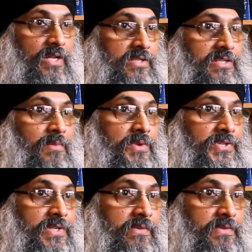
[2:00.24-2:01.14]
had the same
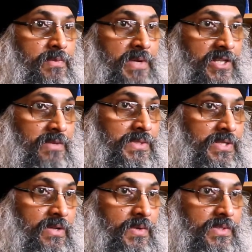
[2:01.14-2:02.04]
initiative to better
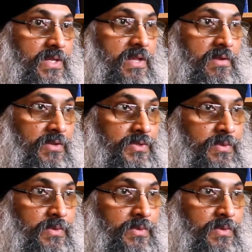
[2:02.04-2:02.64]
themselves, do